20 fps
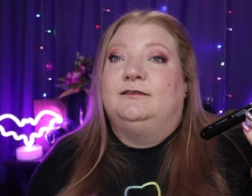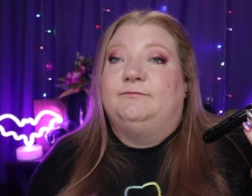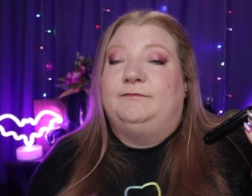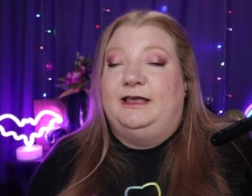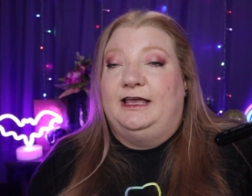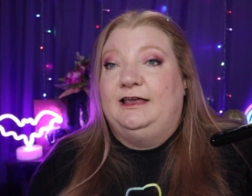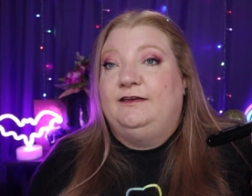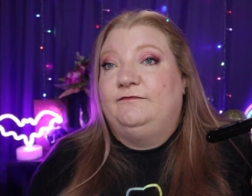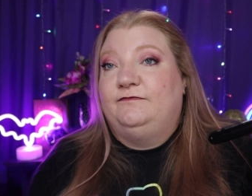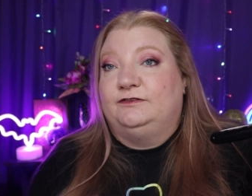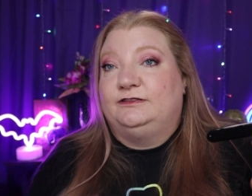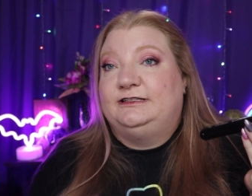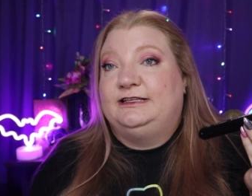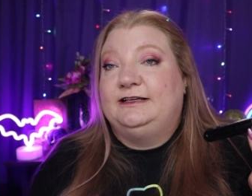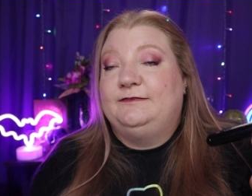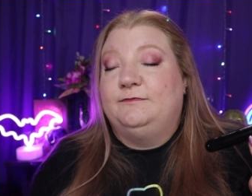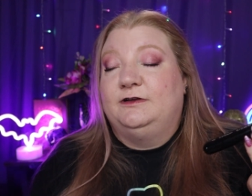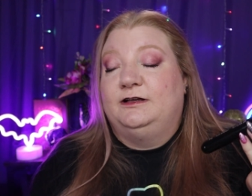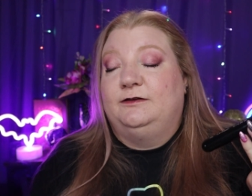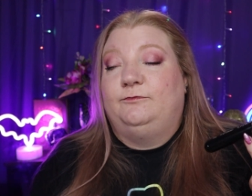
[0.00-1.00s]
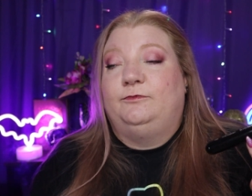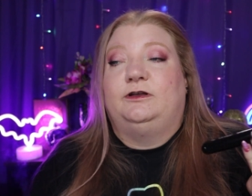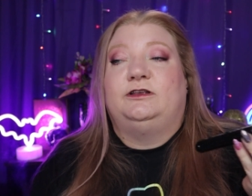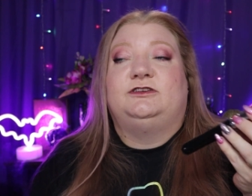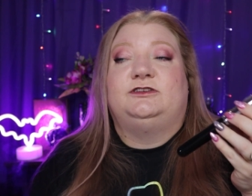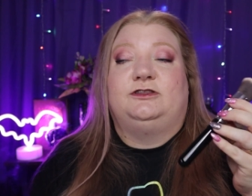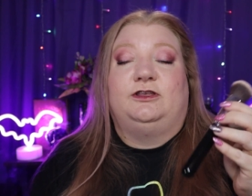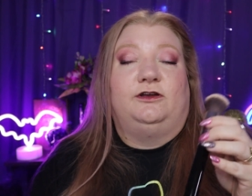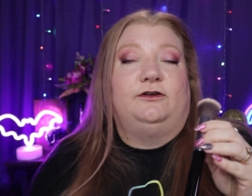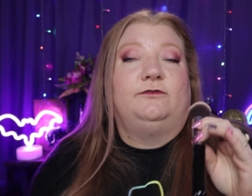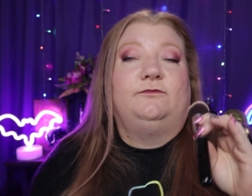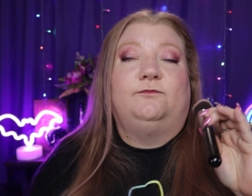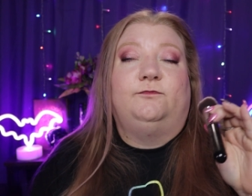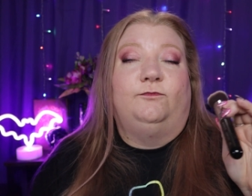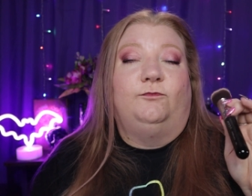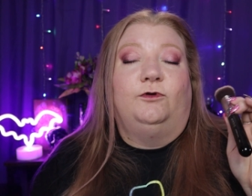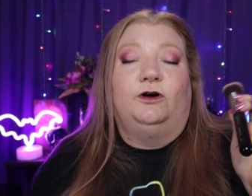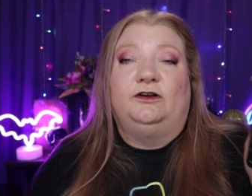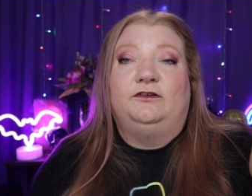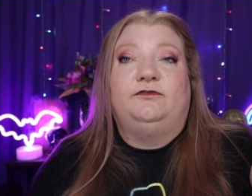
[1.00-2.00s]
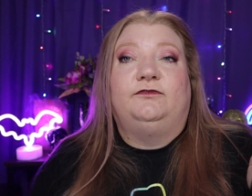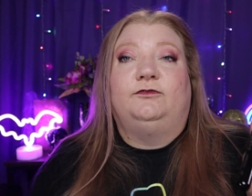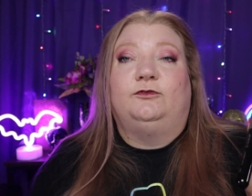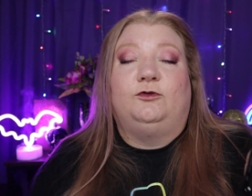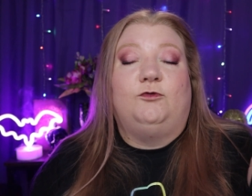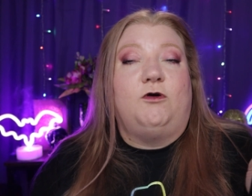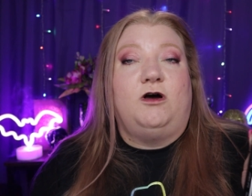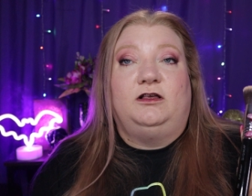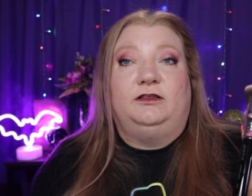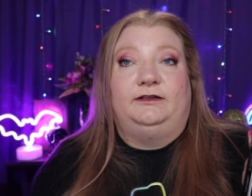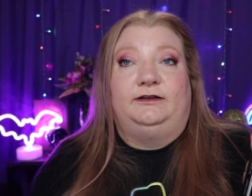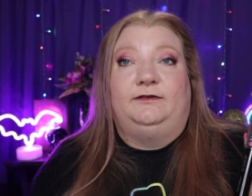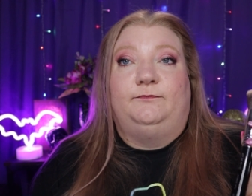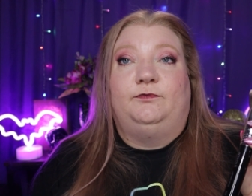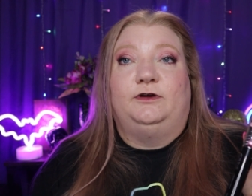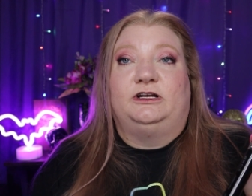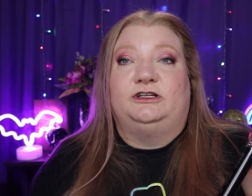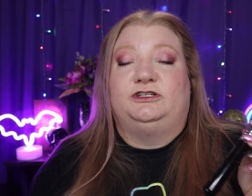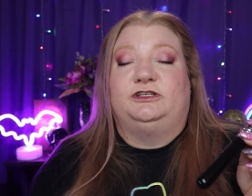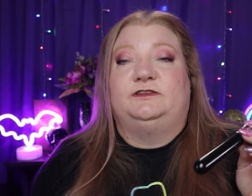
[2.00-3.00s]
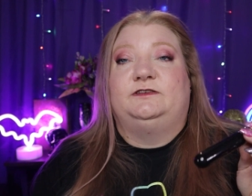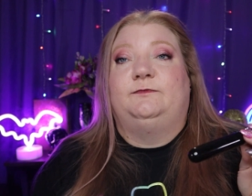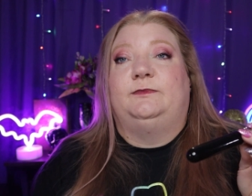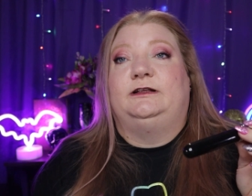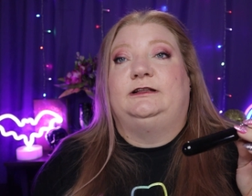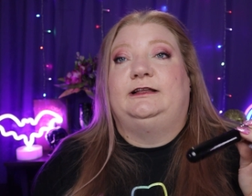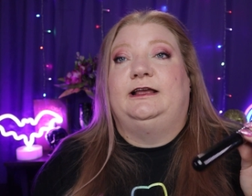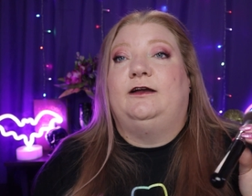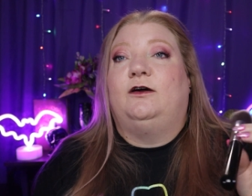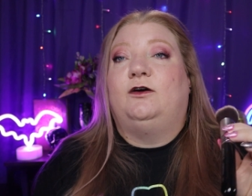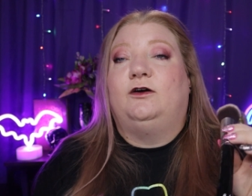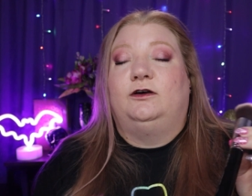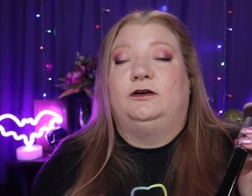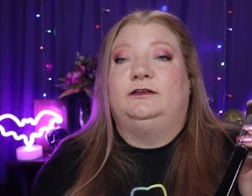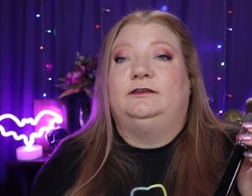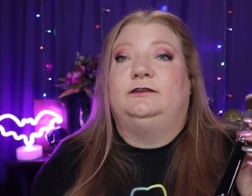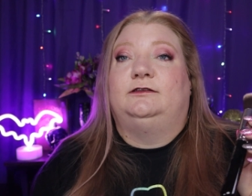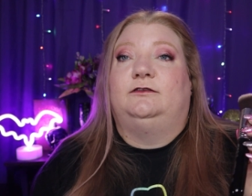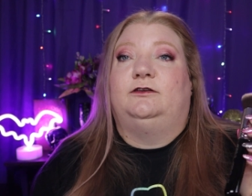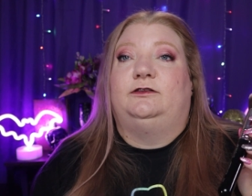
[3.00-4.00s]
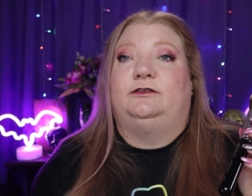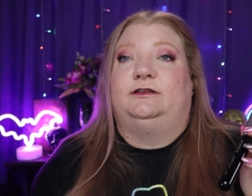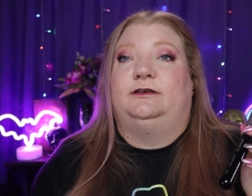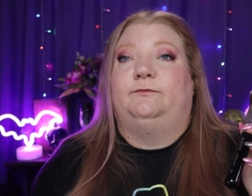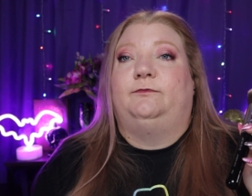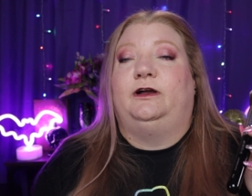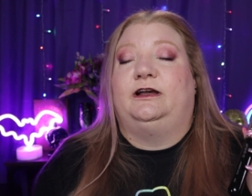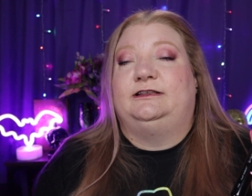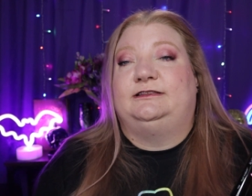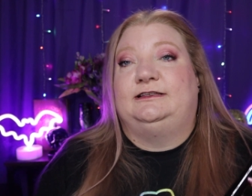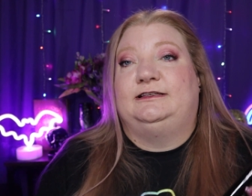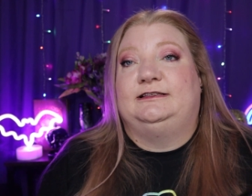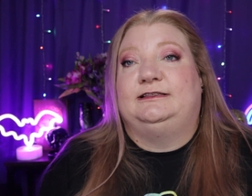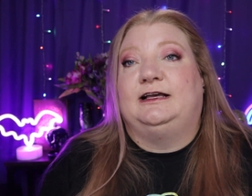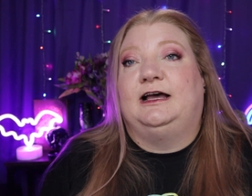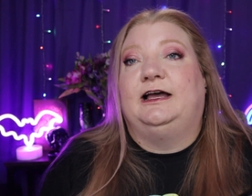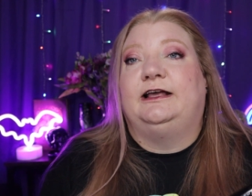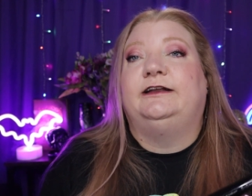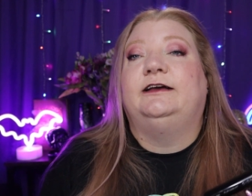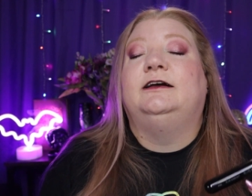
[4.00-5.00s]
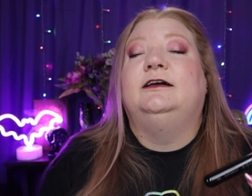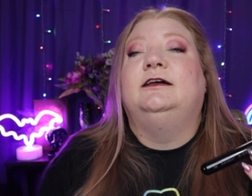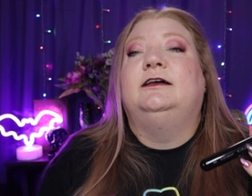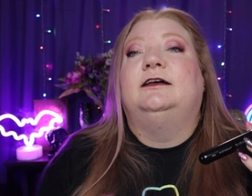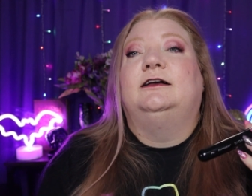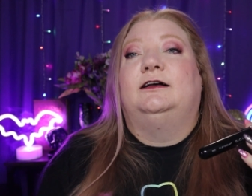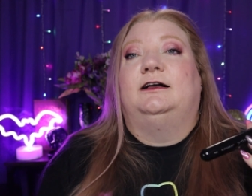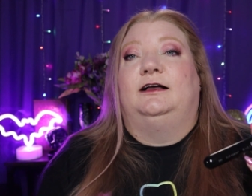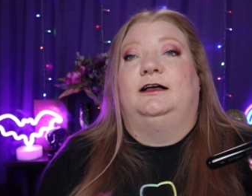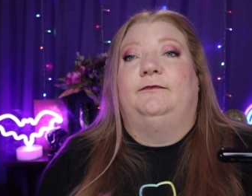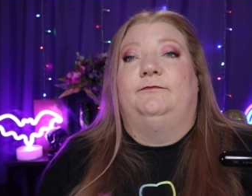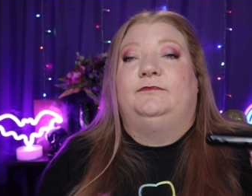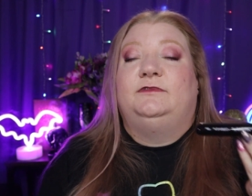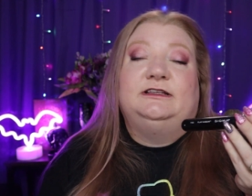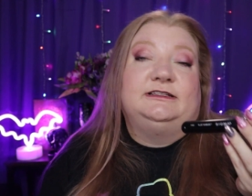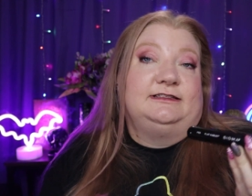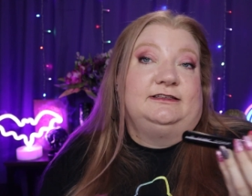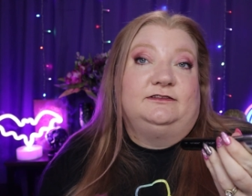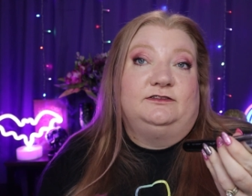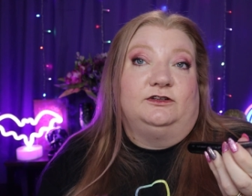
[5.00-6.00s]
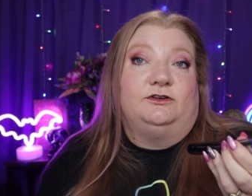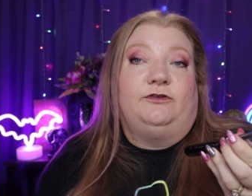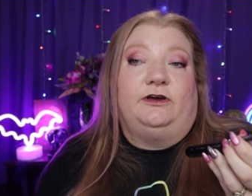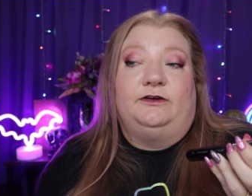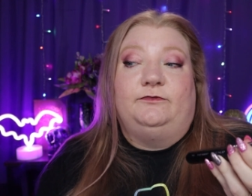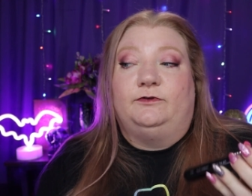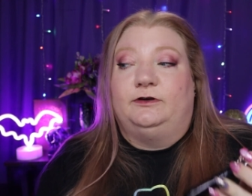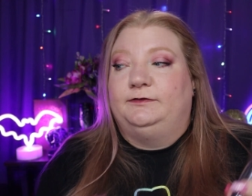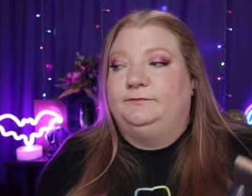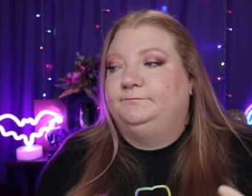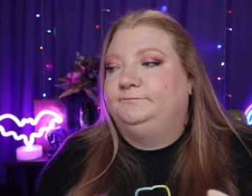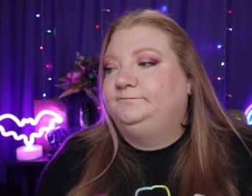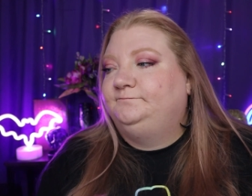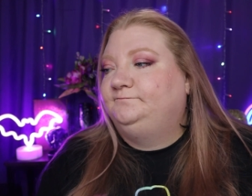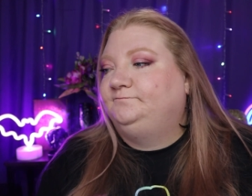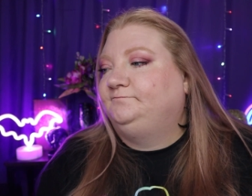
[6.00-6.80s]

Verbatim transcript: paying for Sigma, which they're wonderful quality brushes, but they are a little on the pricey side, this is a great one.